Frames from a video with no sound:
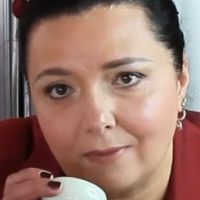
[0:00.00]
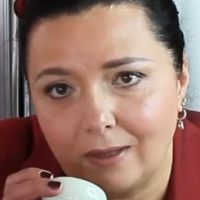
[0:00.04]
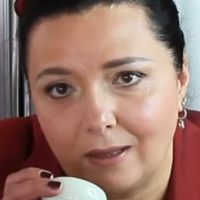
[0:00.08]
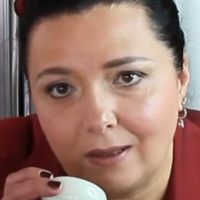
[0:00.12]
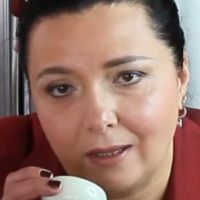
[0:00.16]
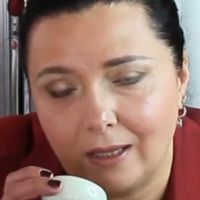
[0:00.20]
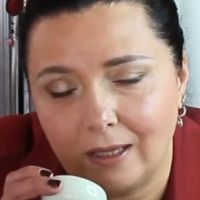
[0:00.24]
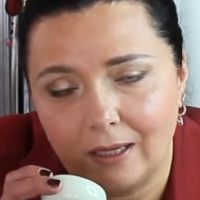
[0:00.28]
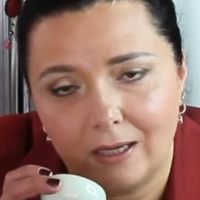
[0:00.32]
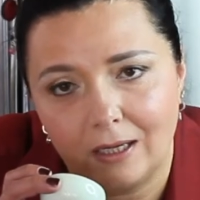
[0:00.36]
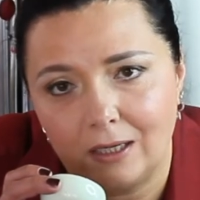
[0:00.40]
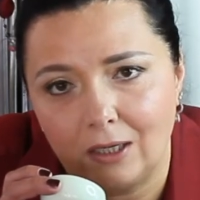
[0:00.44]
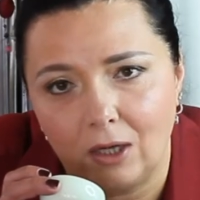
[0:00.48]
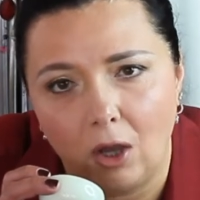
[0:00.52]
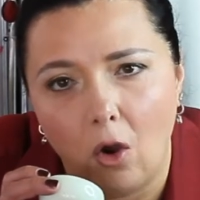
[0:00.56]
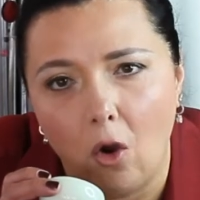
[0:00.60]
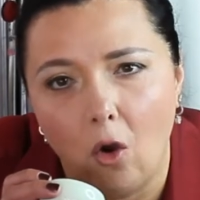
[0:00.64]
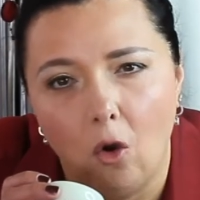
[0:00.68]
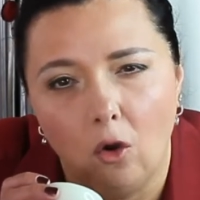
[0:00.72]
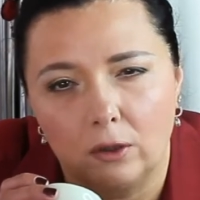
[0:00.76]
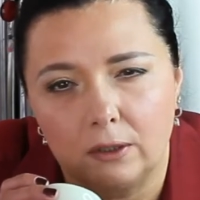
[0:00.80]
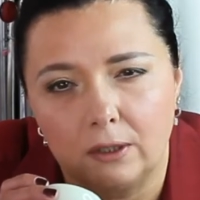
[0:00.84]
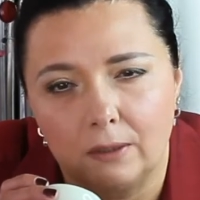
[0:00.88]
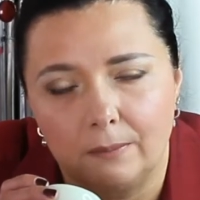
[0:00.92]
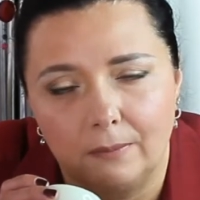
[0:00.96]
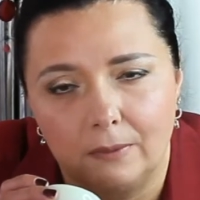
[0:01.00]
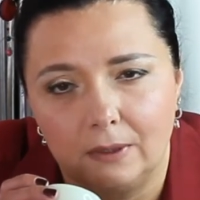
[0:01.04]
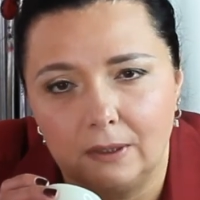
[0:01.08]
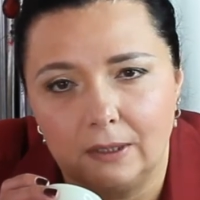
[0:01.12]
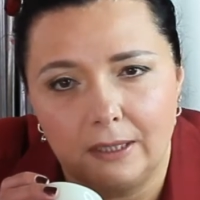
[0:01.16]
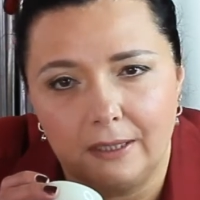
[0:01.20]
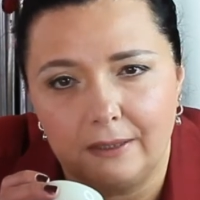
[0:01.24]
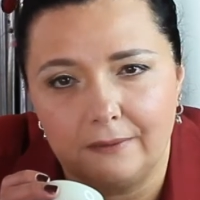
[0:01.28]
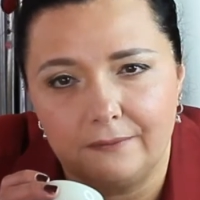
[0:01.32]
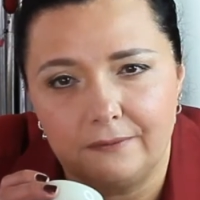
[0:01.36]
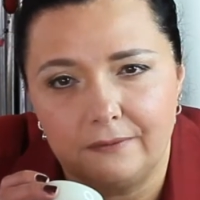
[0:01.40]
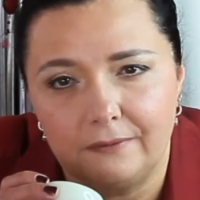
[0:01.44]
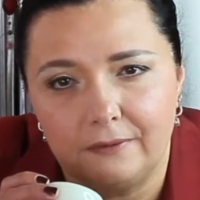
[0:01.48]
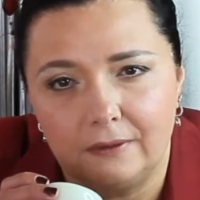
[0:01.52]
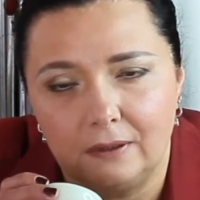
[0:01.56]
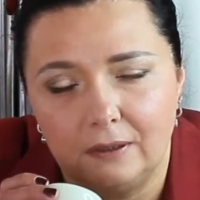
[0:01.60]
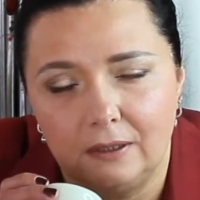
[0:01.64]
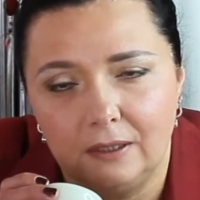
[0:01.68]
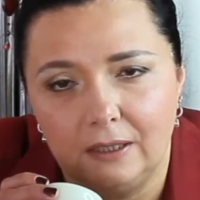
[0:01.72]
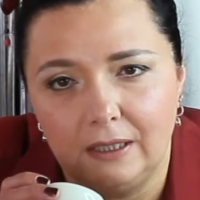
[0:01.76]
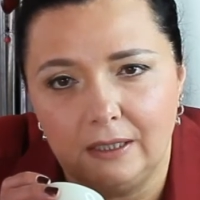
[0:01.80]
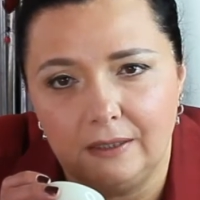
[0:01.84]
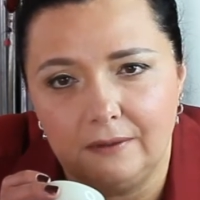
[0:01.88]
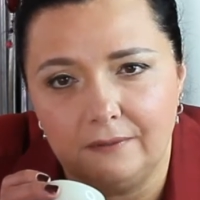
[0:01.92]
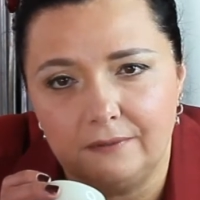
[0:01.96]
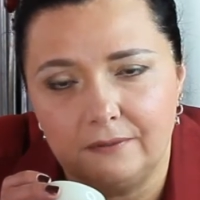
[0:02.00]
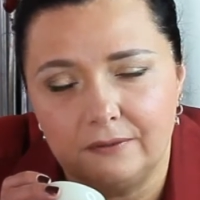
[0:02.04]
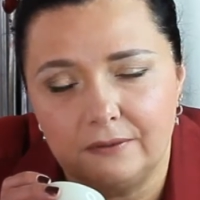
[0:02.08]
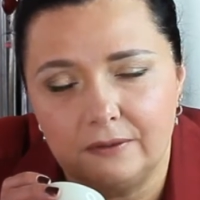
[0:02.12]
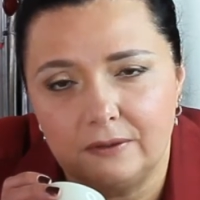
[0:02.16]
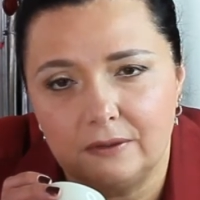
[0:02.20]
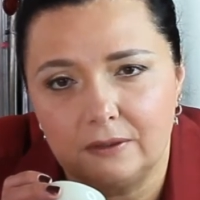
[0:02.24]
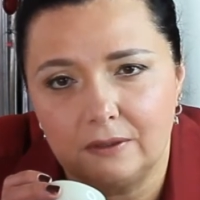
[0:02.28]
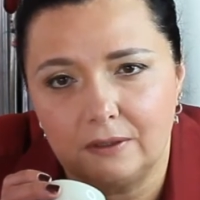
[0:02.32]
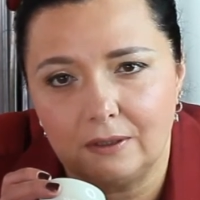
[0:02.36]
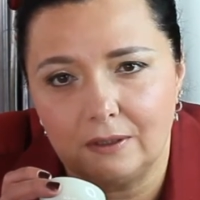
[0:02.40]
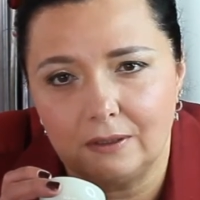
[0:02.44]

like an autumn leaves.